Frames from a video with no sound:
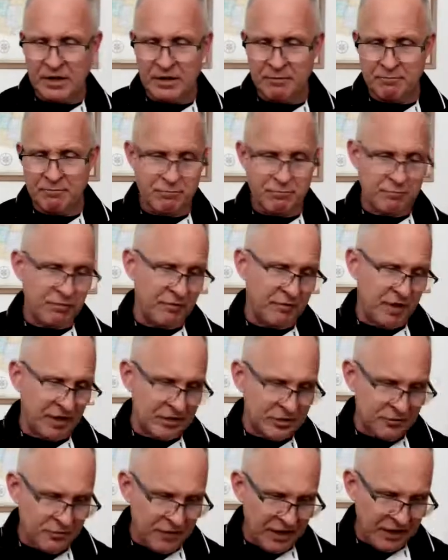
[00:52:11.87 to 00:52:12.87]
it
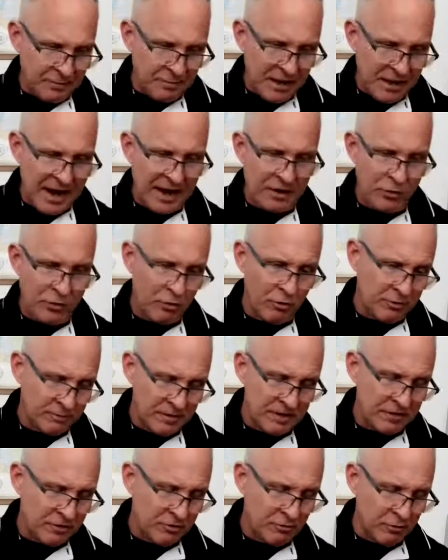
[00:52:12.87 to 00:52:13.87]
provides feedback or
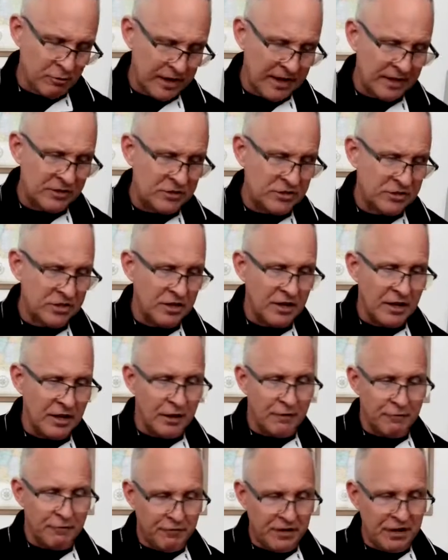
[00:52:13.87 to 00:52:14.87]
it creates
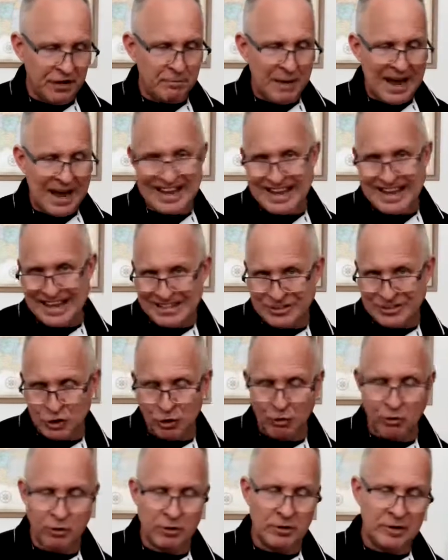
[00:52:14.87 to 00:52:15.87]
feedback
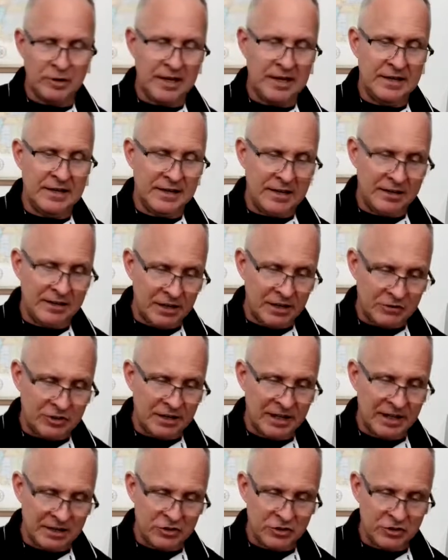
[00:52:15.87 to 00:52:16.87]
internally, and then
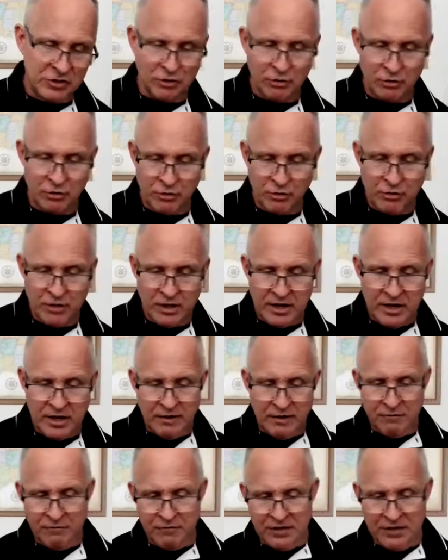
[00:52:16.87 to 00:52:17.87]
there's the external
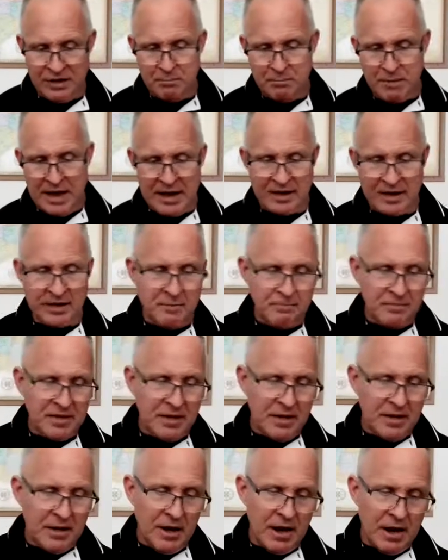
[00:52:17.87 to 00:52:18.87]
feedback
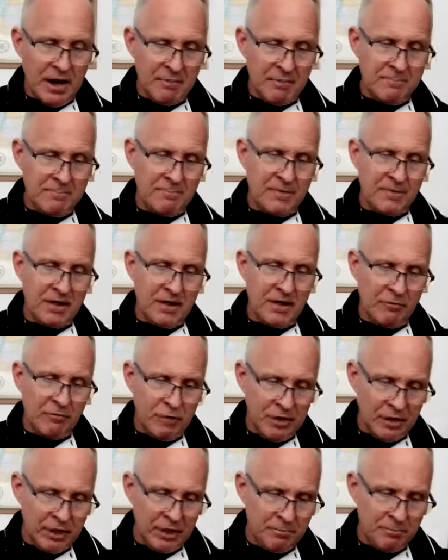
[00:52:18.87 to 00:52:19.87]
um, a
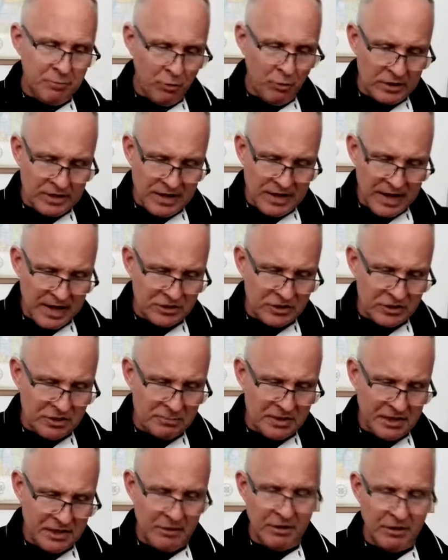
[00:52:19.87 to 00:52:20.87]
really important
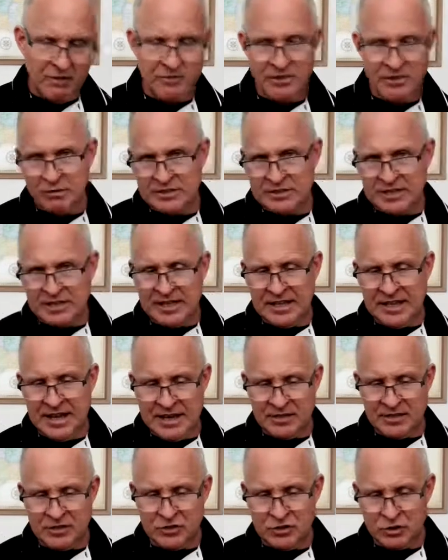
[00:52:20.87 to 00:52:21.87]
concept here, even though it's at the
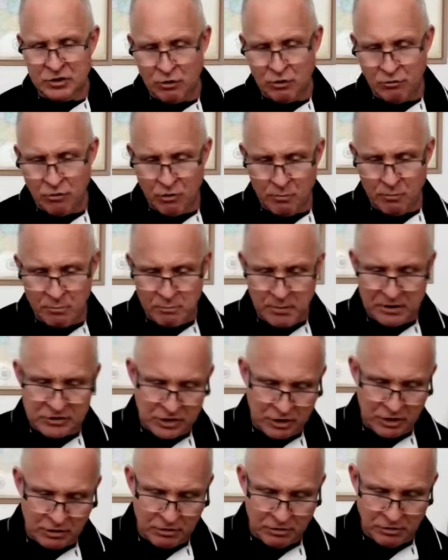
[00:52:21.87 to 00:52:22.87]
end, is
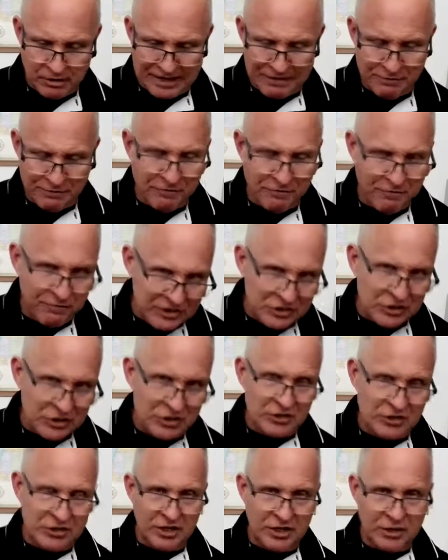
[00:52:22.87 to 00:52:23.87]
neuromuscular
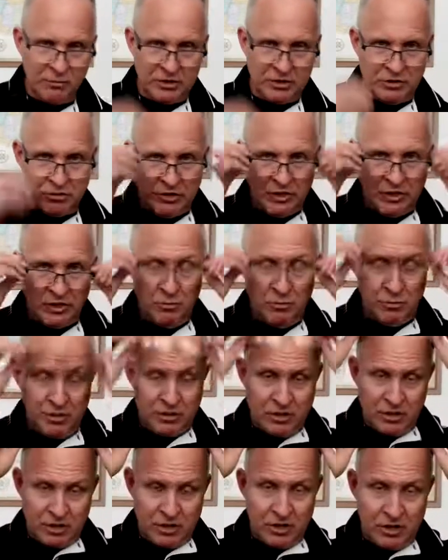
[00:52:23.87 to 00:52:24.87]
efficiency. When you're dealing
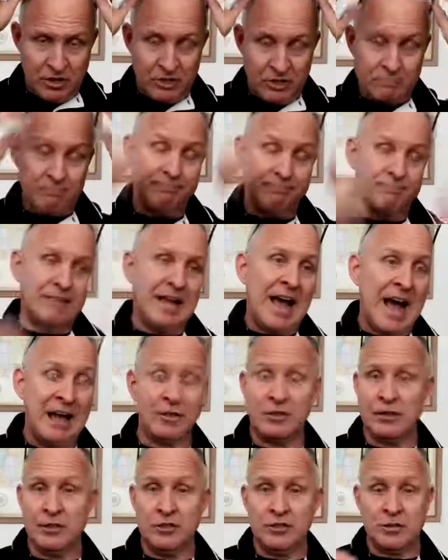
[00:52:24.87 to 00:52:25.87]
with uh,
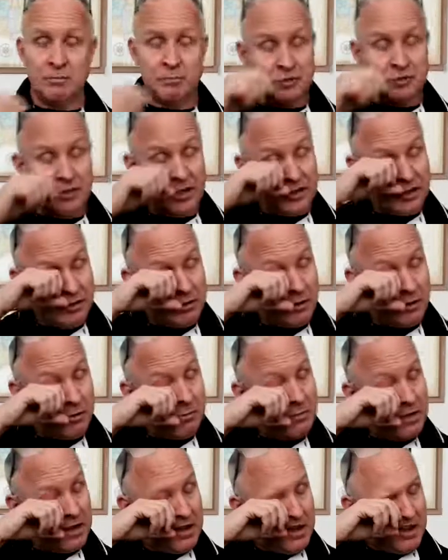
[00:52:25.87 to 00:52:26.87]
athletes in
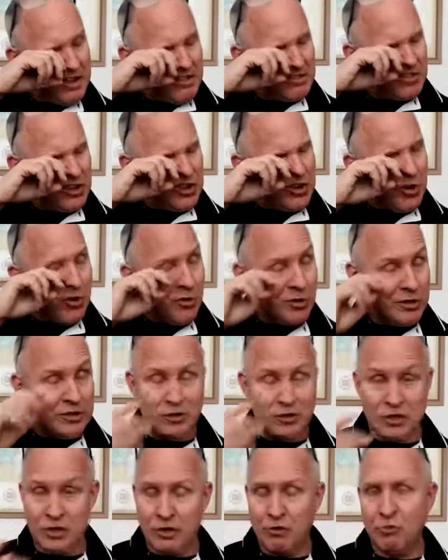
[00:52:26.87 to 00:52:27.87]
particular, the goal
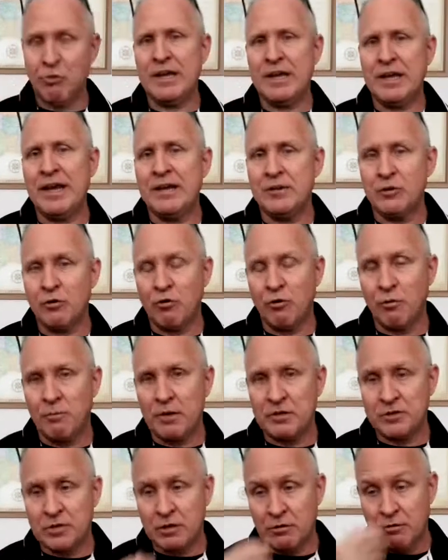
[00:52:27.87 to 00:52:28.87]
is to create
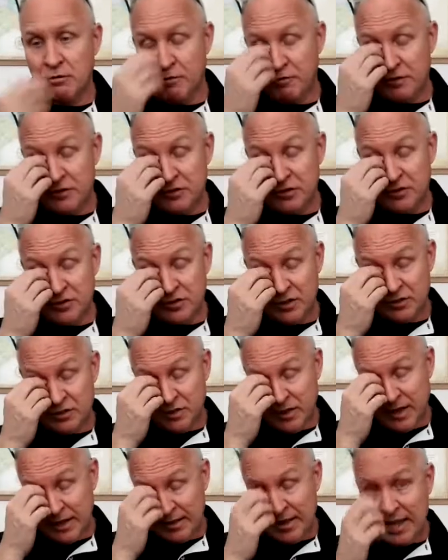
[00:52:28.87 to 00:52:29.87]
neuromuscular efficiency
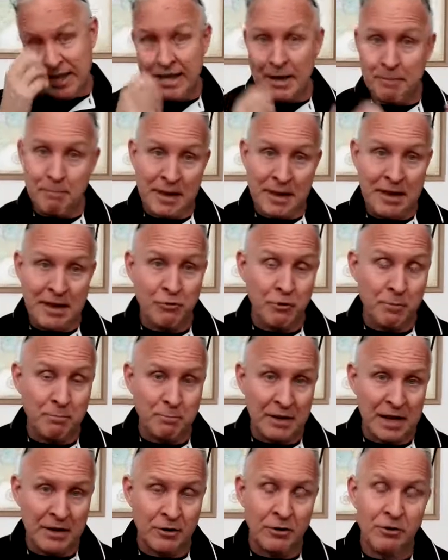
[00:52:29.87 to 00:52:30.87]
so that they get better
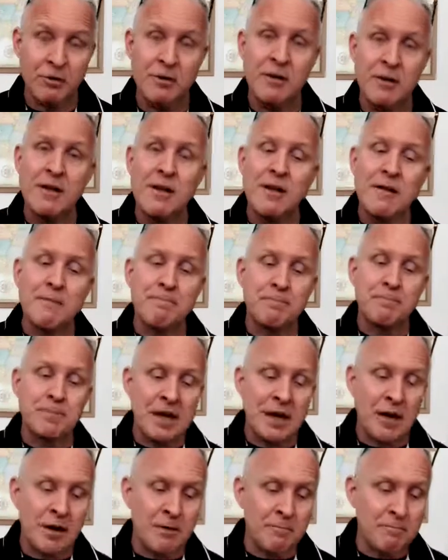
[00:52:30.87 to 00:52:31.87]
and better
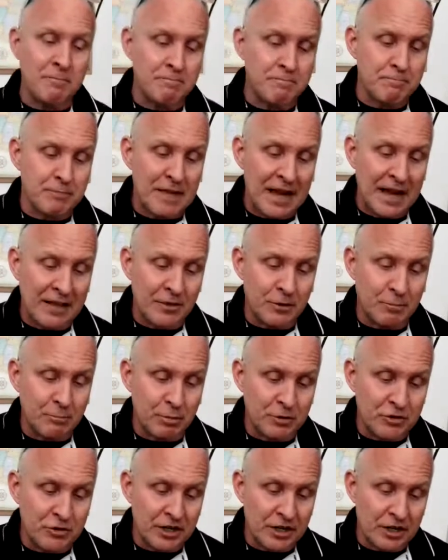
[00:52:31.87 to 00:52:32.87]
um, at the
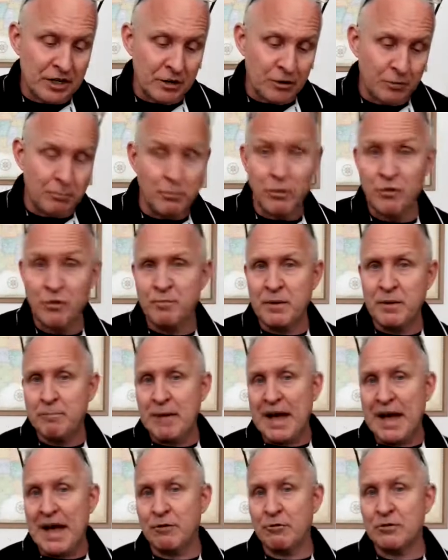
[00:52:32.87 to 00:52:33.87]
particular
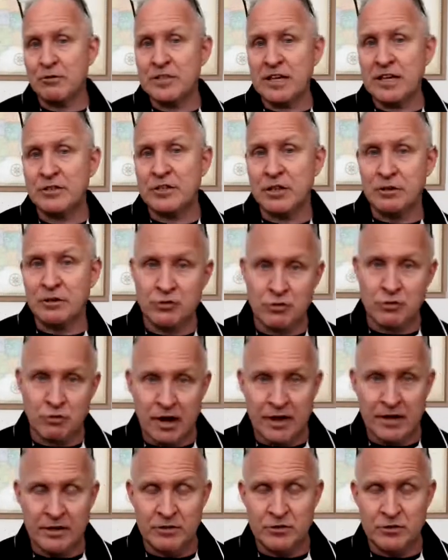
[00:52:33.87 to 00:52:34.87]
movement patterns that they're
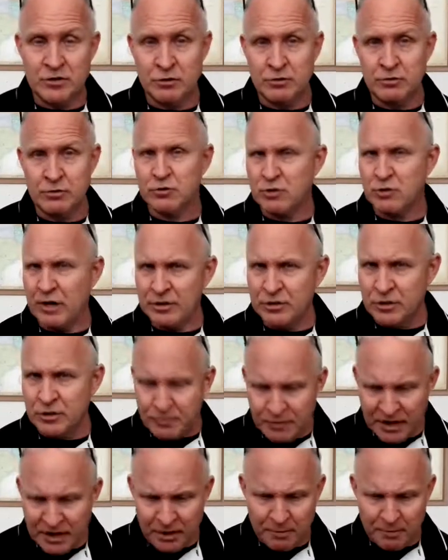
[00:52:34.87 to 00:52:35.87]
trying to trying to
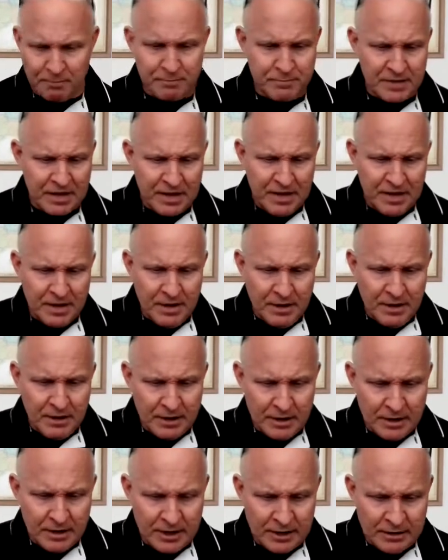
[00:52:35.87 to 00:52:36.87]
develop.
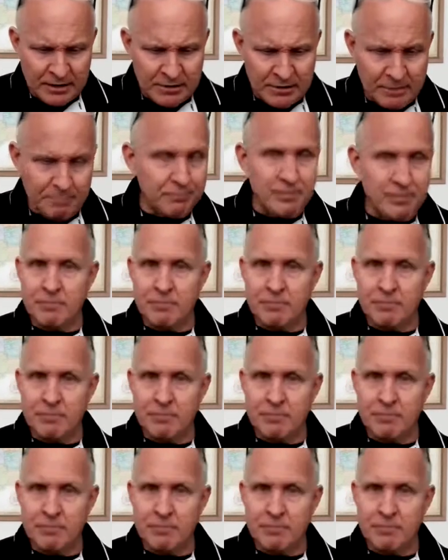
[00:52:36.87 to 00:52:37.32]
Uh,